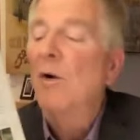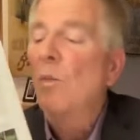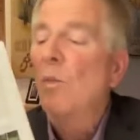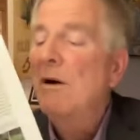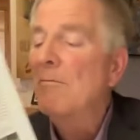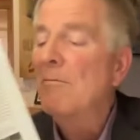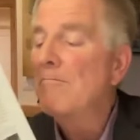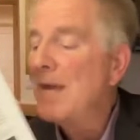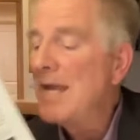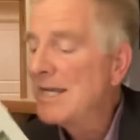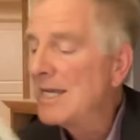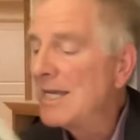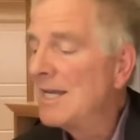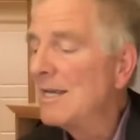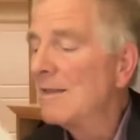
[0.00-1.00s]
We're
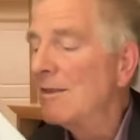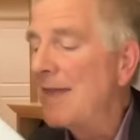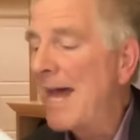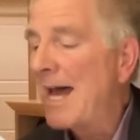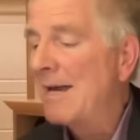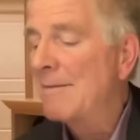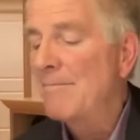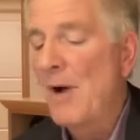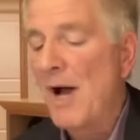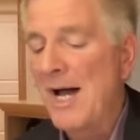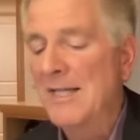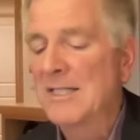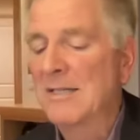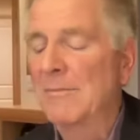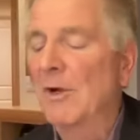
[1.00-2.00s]
making that
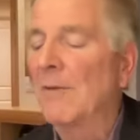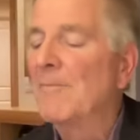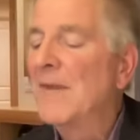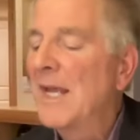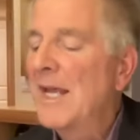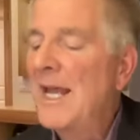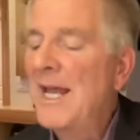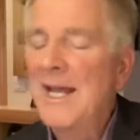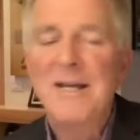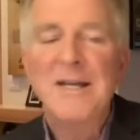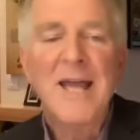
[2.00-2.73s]
possible. And hey,